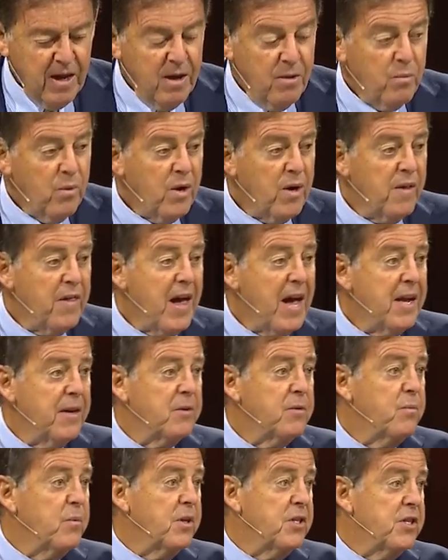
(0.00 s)
Well,
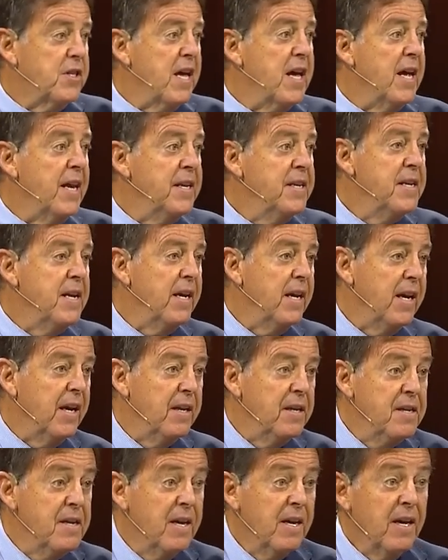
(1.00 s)
that was then
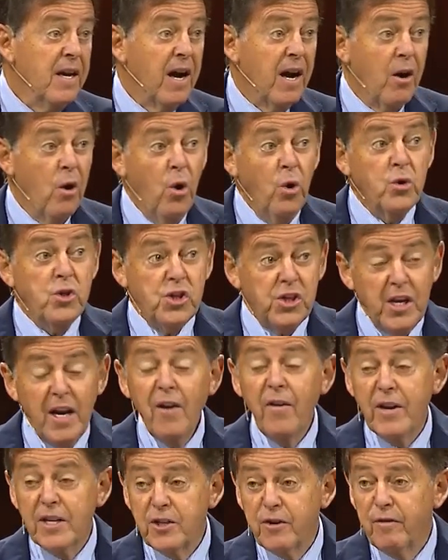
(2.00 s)
in a whole
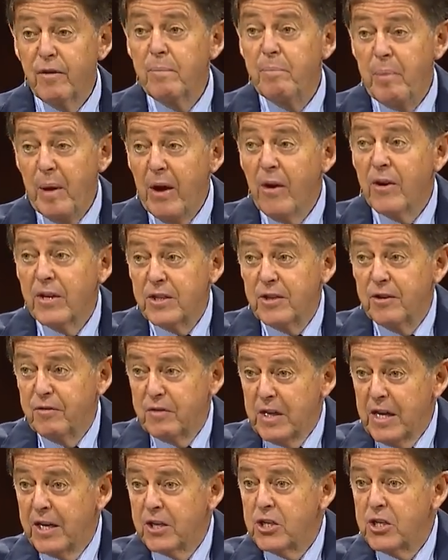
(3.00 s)
series of imperatives,
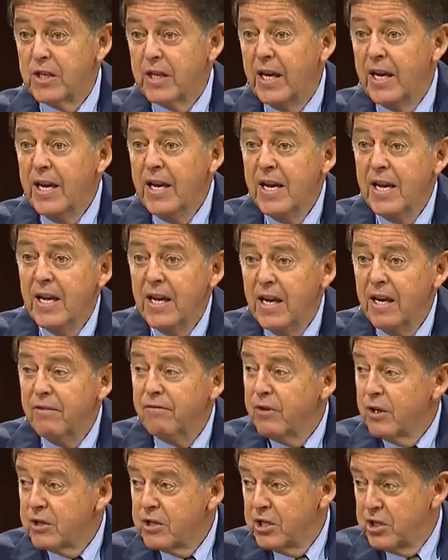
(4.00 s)
actually, in
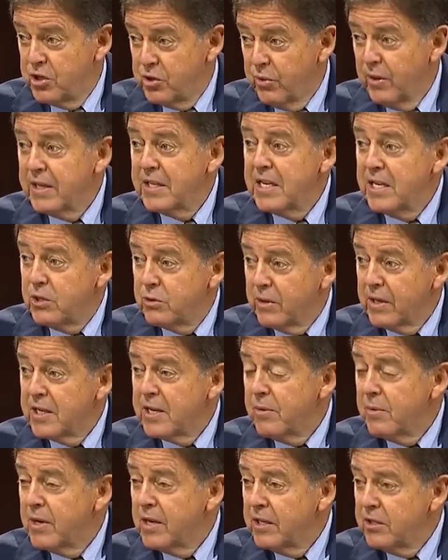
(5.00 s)
verses 20,
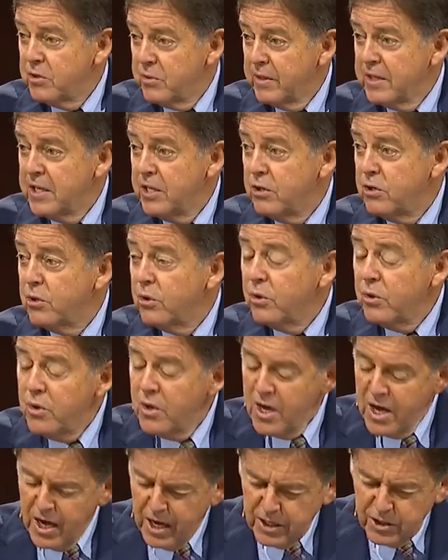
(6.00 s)
21,
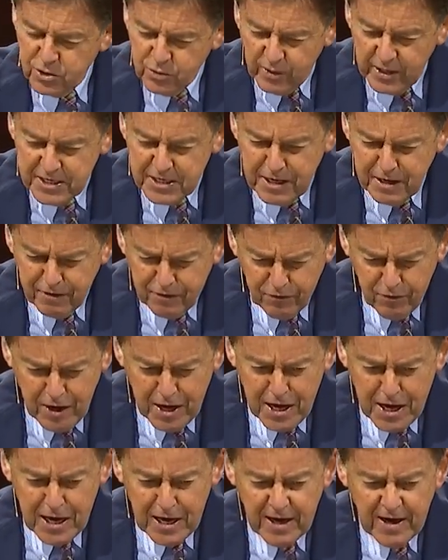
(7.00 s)
22, and
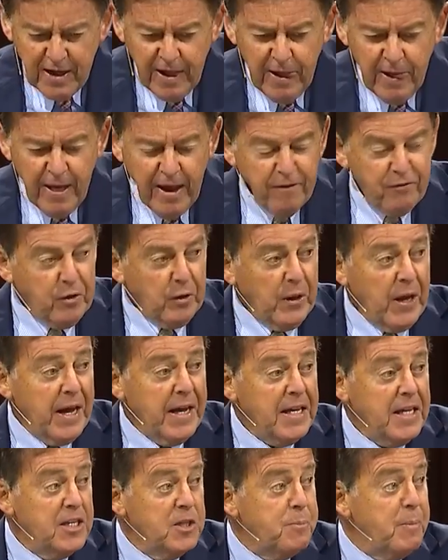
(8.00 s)
23. If you
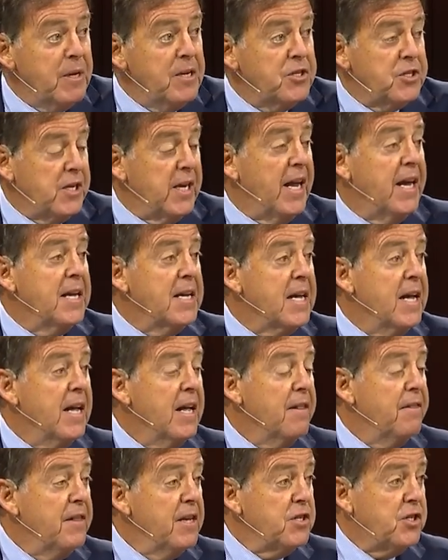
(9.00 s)
like, he's been saying,
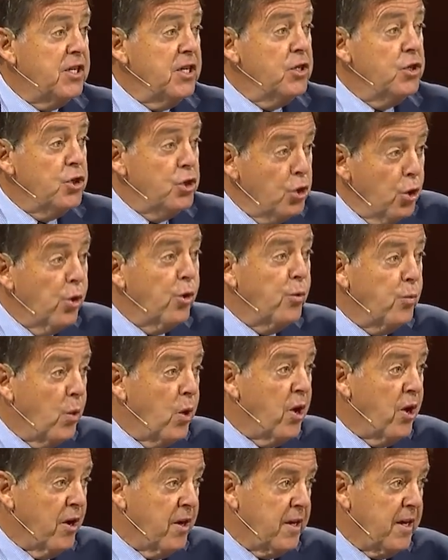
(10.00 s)
This is your
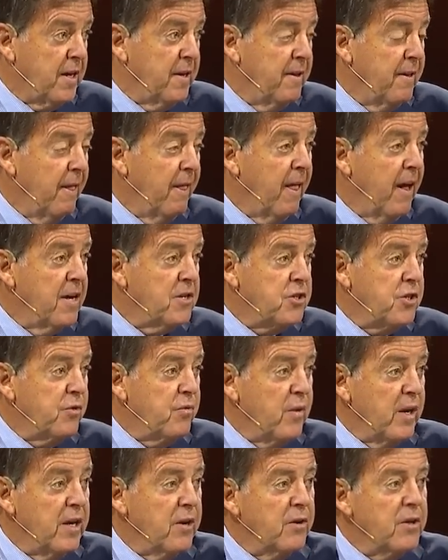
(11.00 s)
work as the
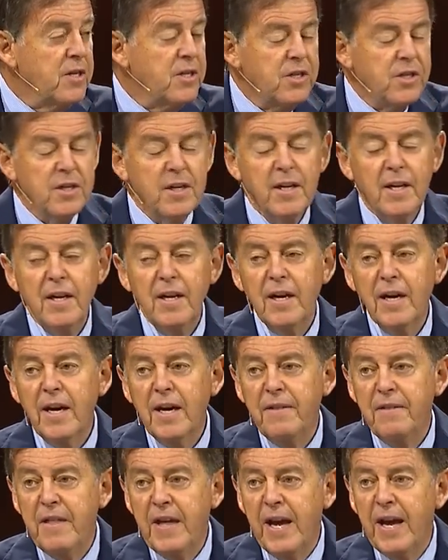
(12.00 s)
readers.
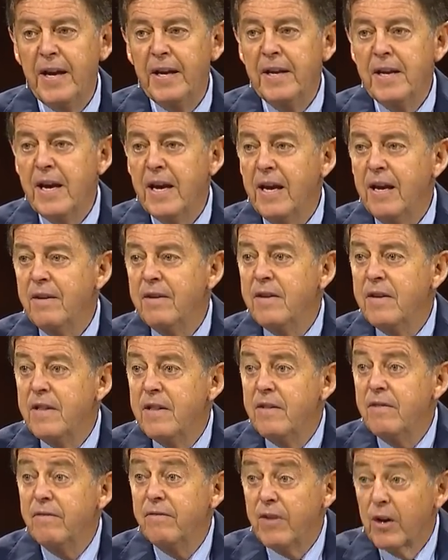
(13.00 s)
And then
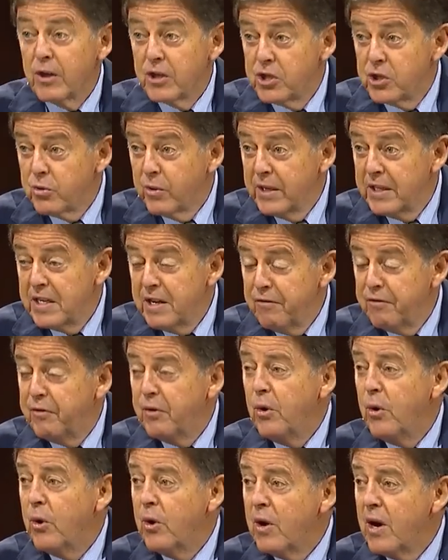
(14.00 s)
in verse
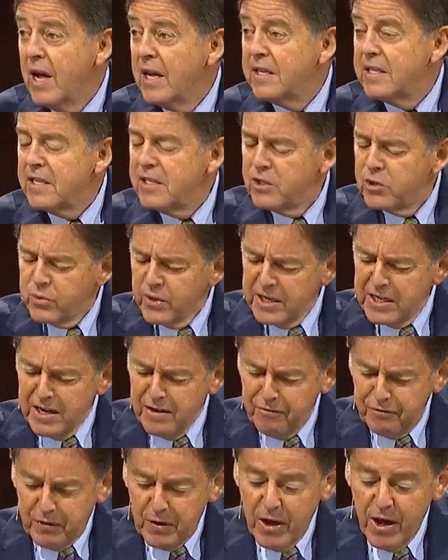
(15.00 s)
24 and in
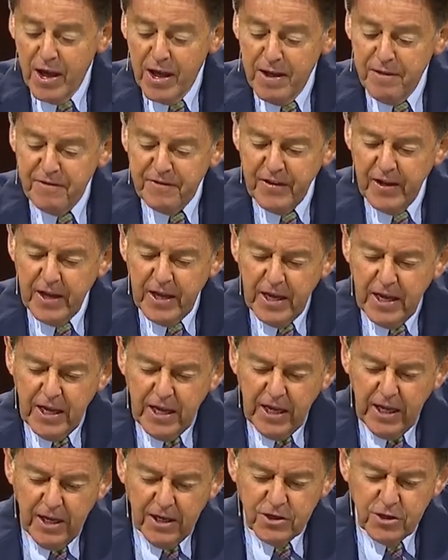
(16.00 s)
25,
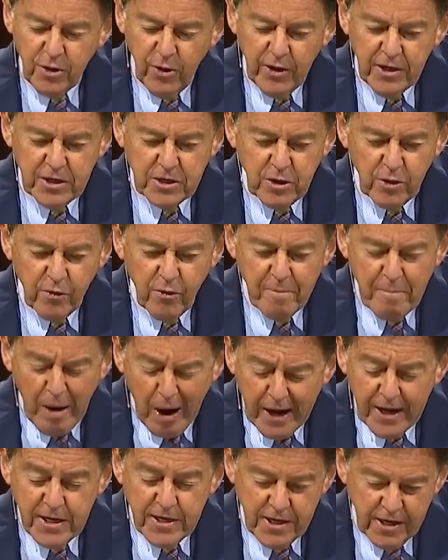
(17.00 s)
he is going to
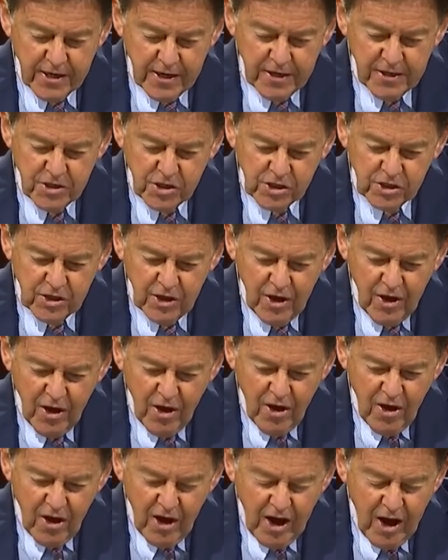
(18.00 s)
remind us,
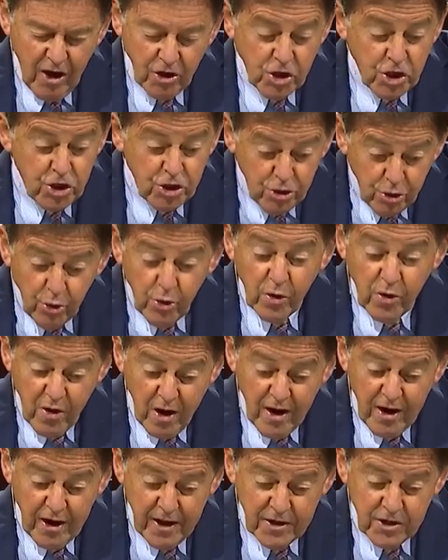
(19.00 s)
assure
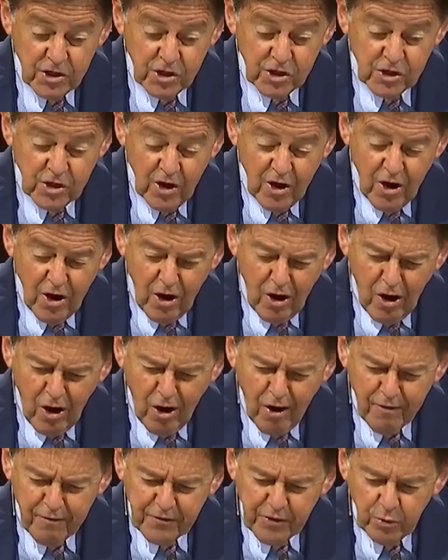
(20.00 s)
us
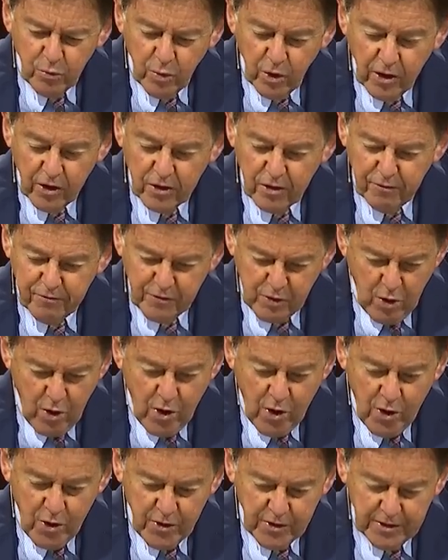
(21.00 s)
of the work of
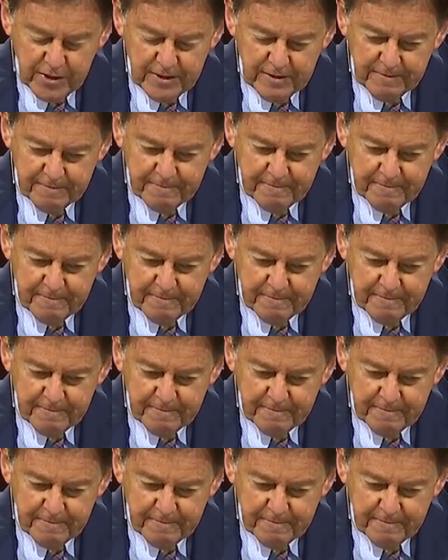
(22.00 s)
God.